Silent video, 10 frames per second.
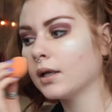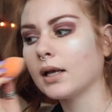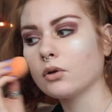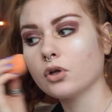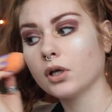
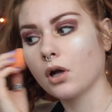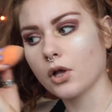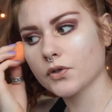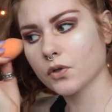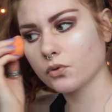Now you could
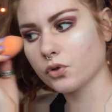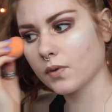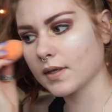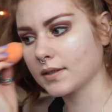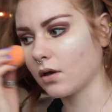also do
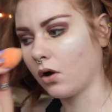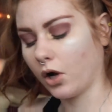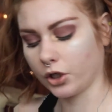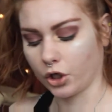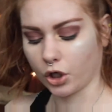this
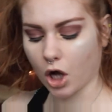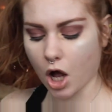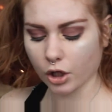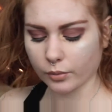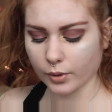on your
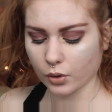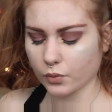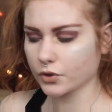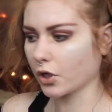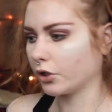
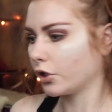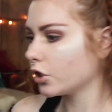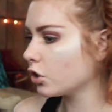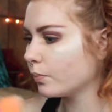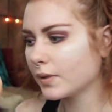collarbones, on your
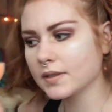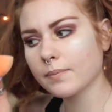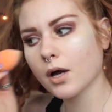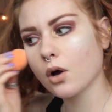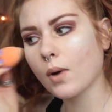cupid's
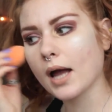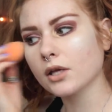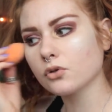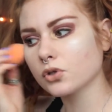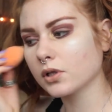bow. I
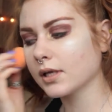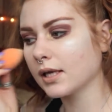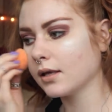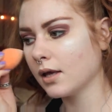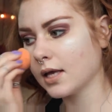
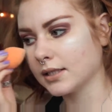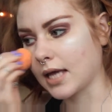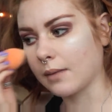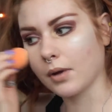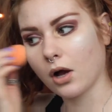usually
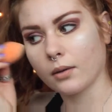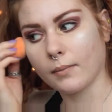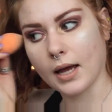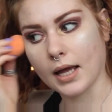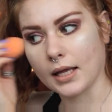dab it on
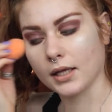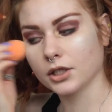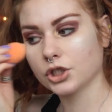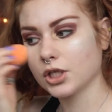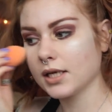my
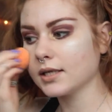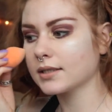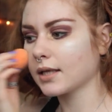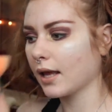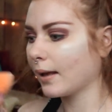
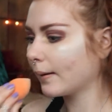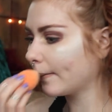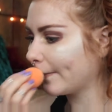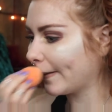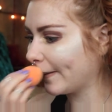cheeks and
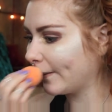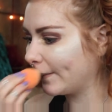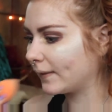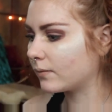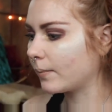my cupid's